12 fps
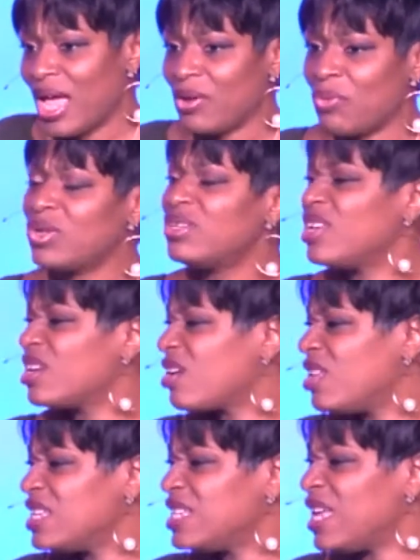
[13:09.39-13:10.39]
What do they
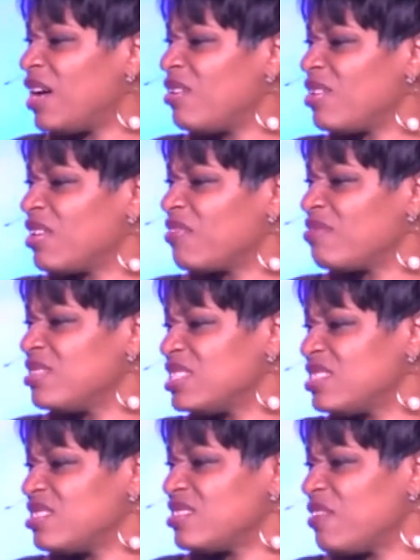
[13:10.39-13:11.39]
call it now? This
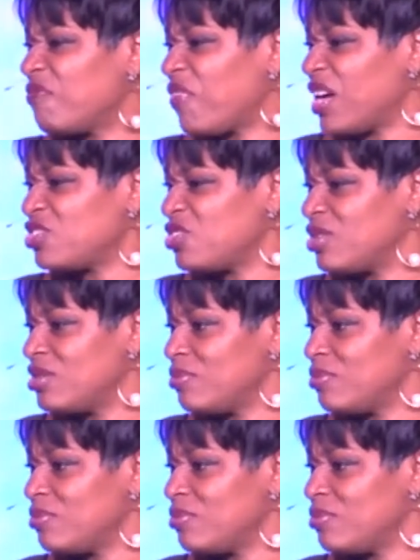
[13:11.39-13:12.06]
is in fashion.